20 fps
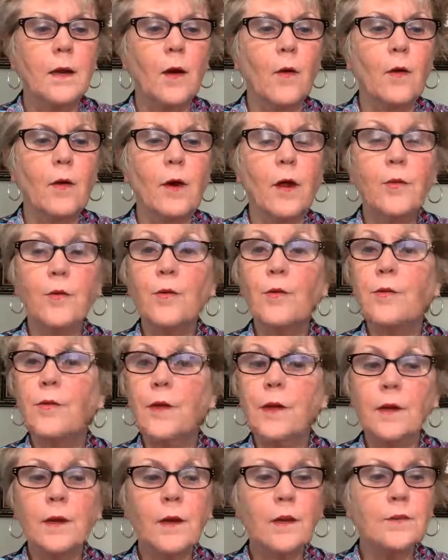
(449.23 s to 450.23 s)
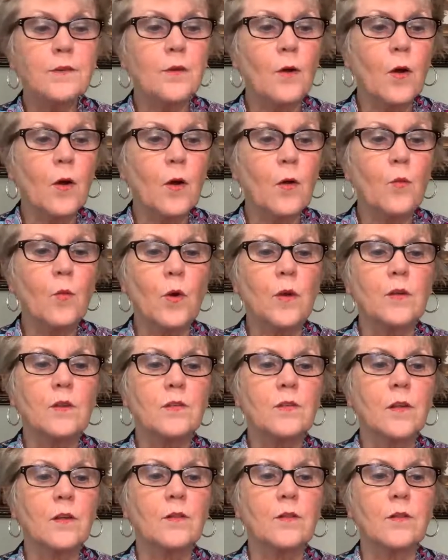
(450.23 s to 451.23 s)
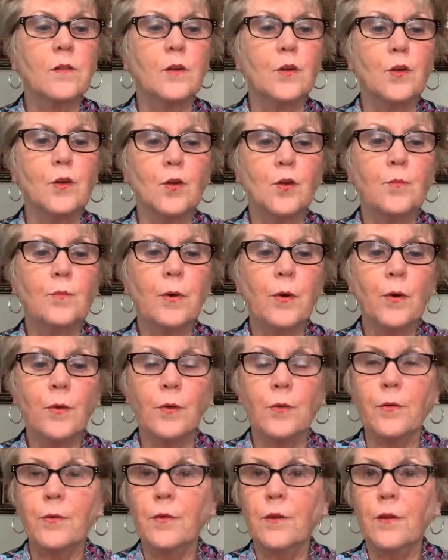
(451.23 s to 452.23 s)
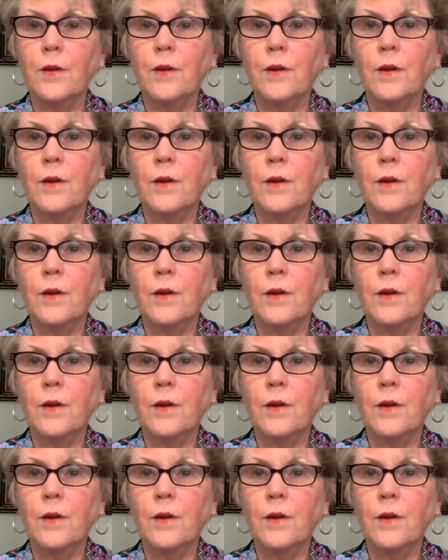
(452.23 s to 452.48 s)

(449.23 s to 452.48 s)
Now, another thing I saw was the new birth.